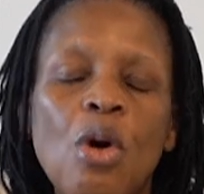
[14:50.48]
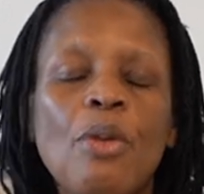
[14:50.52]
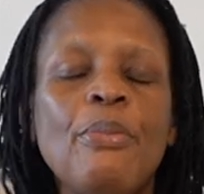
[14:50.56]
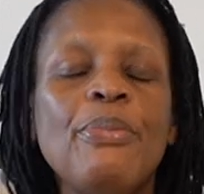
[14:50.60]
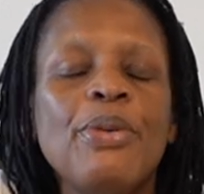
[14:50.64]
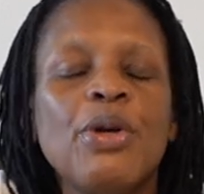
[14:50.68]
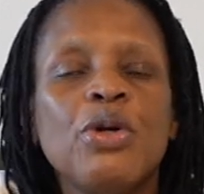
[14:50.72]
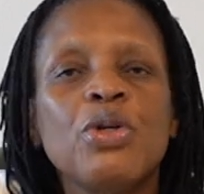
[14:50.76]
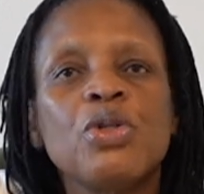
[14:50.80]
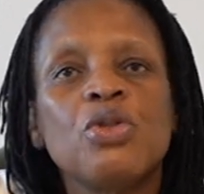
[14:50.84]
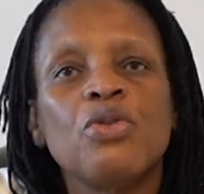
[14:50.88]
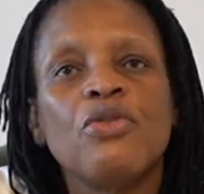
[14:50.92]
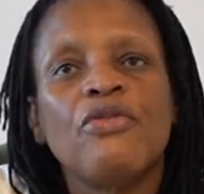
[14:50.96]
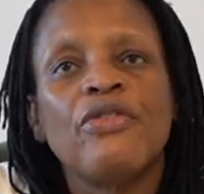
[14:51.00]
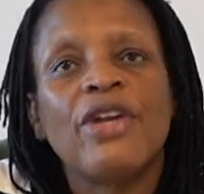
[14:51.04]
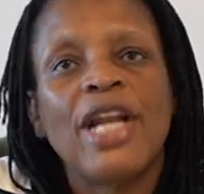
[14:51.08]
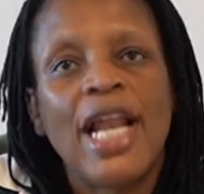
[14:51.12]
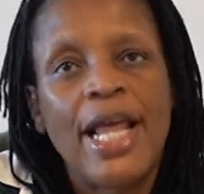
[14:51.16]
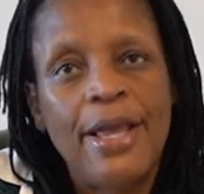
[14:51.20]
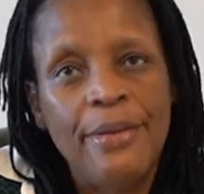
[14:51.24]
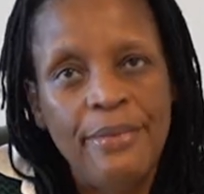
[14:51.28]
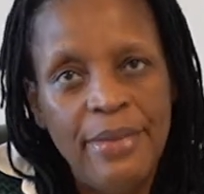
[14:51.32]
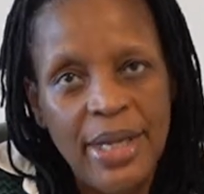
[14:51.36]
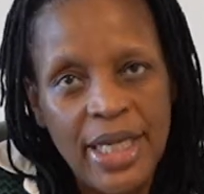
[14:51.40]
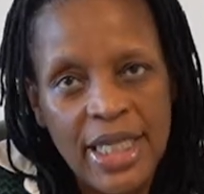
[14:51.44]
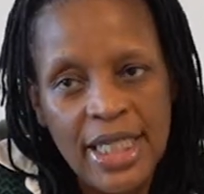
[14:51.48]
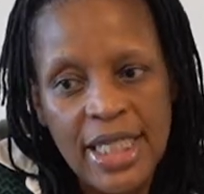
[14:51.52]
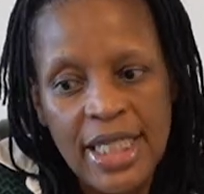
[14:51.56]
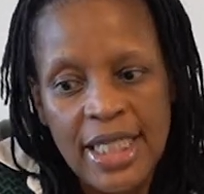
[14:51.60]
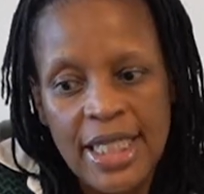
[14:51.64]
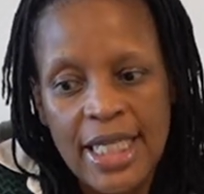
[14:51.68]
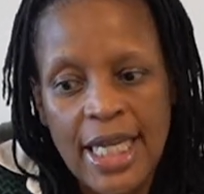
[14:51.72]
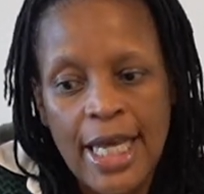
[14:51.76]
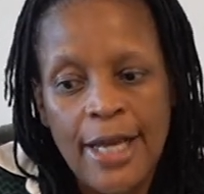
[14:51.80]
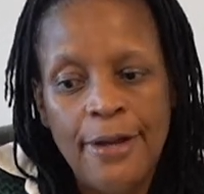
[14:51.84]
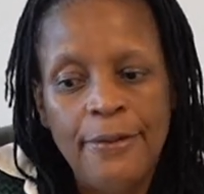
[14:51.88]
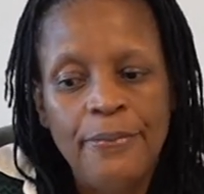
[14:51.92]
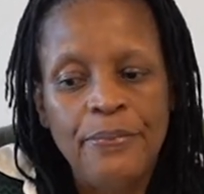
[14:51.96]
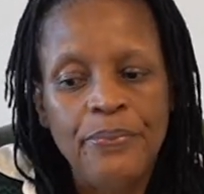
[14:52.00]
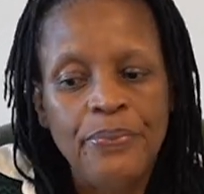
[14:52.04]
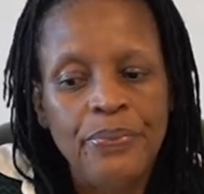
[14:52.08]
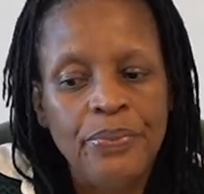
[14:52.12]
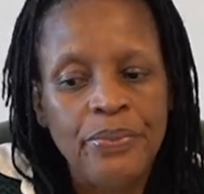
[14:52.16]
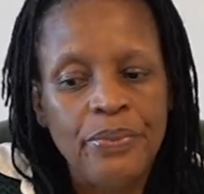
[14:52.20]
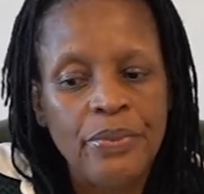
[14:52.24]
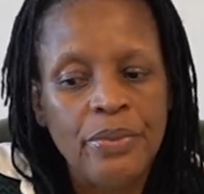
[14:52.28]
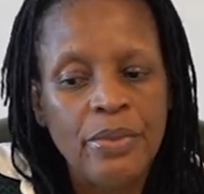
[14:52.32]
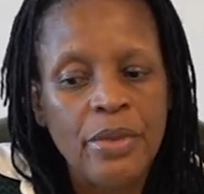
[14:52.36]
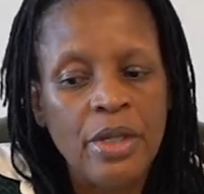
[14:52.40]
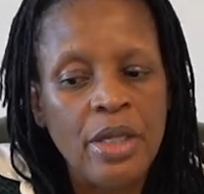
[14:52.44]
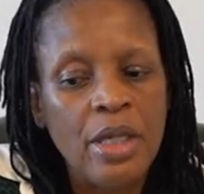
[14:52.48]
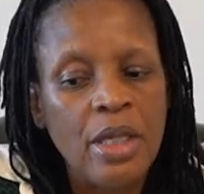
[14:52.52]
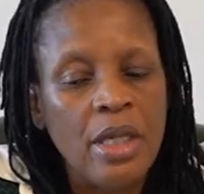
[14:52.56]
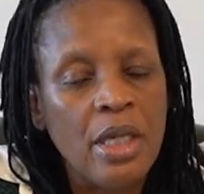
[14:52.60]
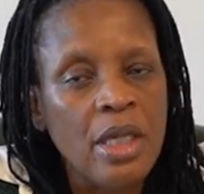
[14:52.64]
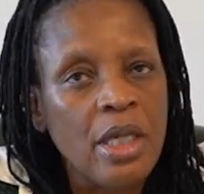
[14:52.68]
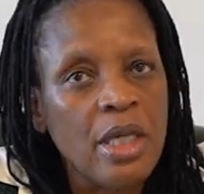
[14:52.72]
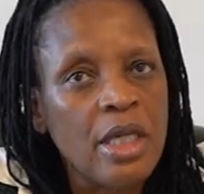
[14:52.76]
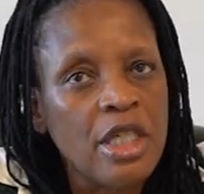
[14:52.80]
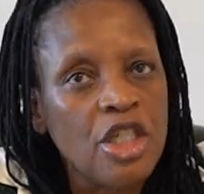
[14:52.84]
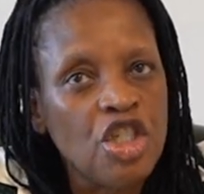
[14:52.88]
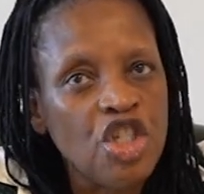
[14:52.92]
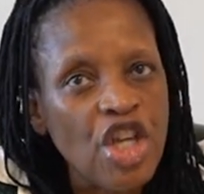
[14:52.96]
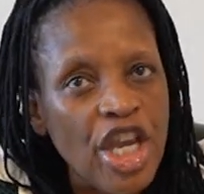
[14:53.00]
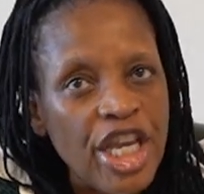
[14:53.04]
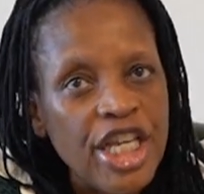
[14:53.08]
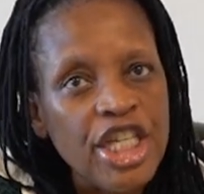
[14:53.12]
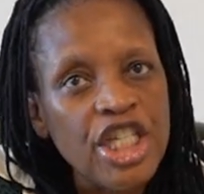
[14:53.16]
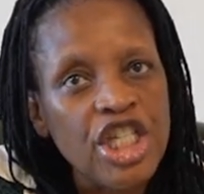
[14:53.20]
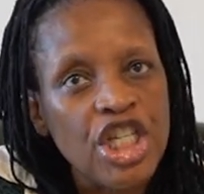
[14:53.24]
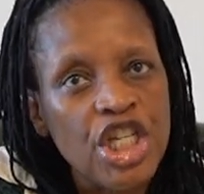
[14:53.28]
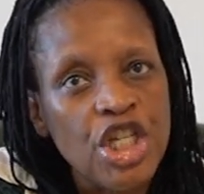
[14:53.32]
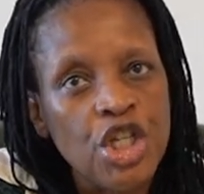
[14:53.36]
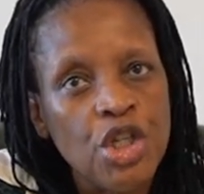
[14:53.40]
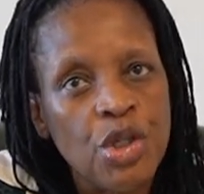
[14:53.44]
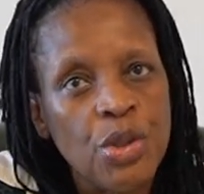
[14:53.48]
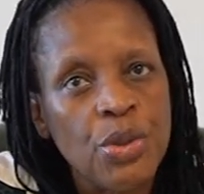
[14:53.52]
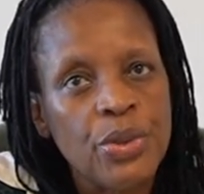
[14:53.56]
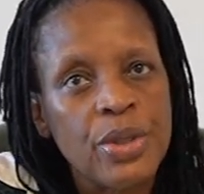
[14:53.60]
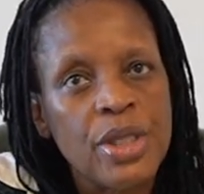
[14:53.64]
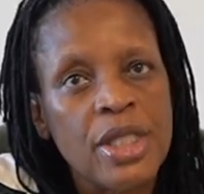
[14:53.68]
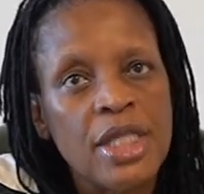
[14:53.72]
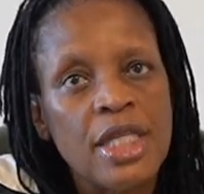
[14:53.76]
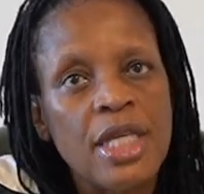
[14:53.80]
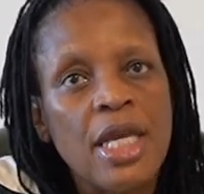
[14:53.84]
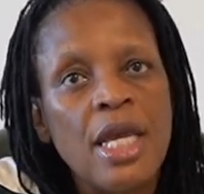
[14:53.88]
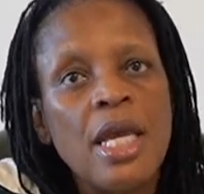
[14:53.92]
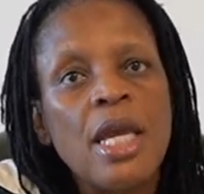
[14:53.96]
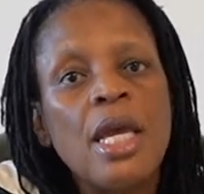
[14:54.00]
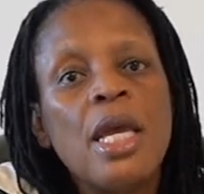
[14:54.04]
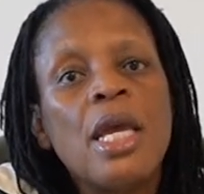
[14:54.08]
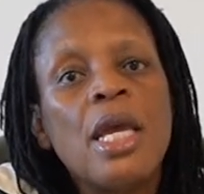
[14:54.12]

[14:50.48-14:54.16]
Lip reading: because of climate change issues,